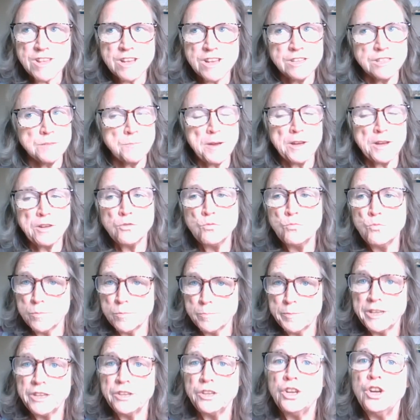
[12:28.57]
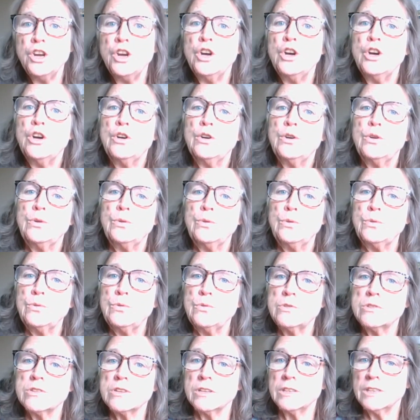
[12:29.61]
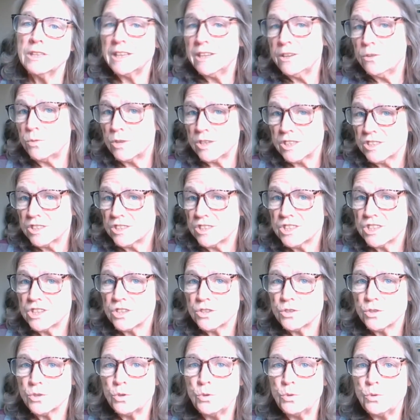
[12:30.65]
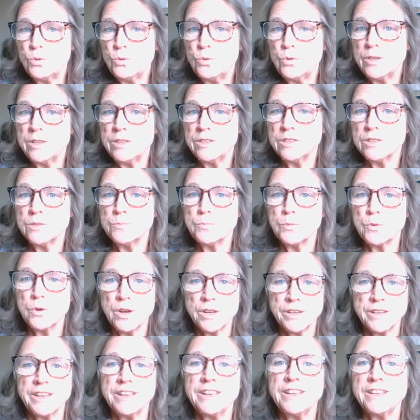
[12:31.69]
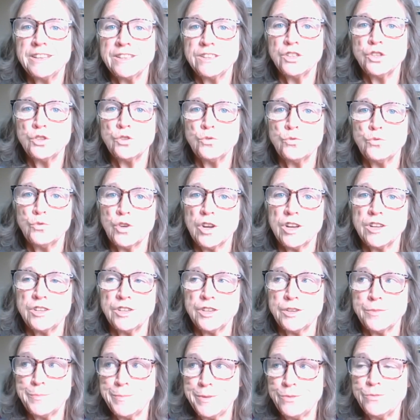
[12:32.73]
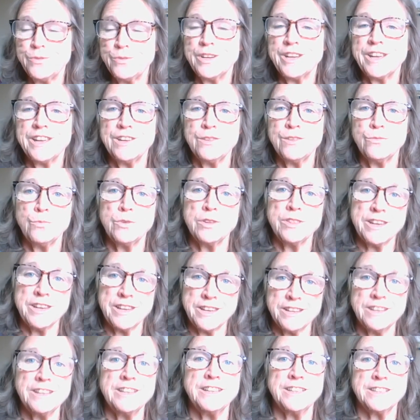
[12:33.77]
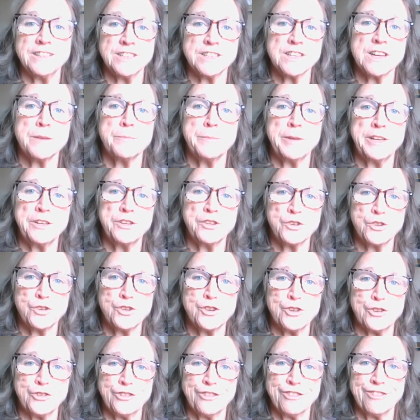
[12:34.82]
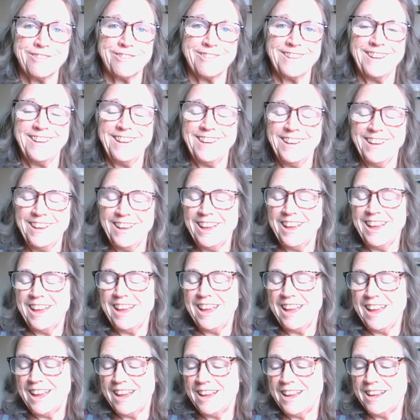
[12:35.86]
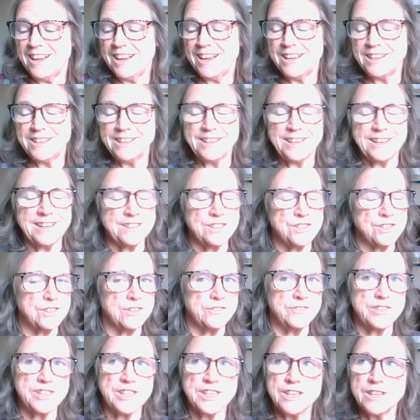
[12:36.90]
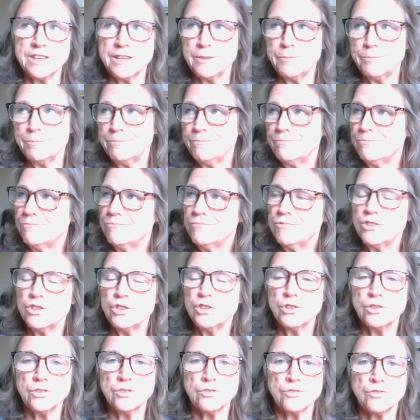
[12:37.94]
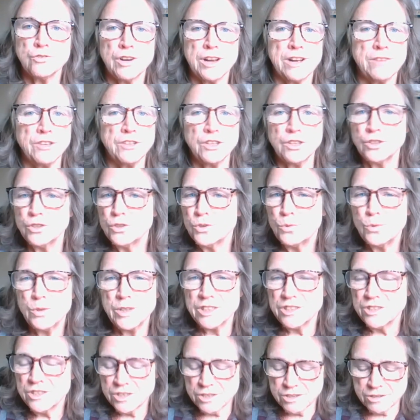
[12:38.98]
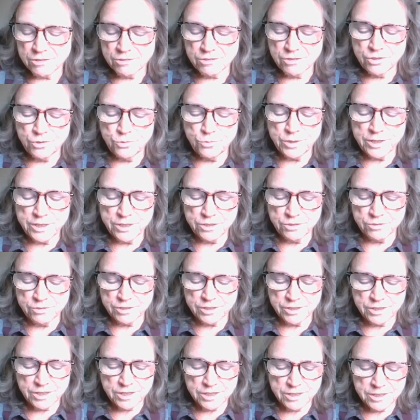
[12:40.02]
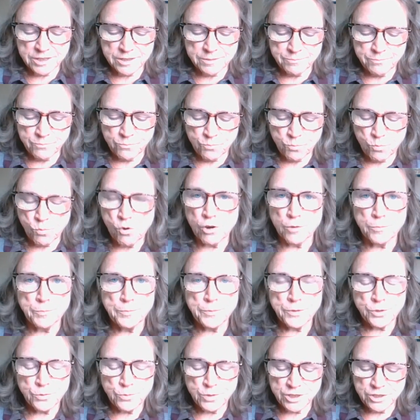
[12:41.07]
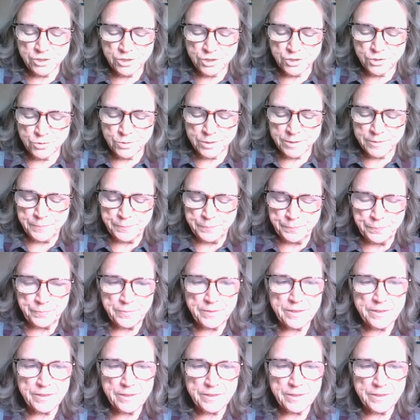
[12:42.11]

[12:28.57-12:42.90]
And it's about a woman who's a linguist who is brought in to try to communicate with aliens coming to Earth. And it has sort of a time travel twist to it, or a time warp twist to it.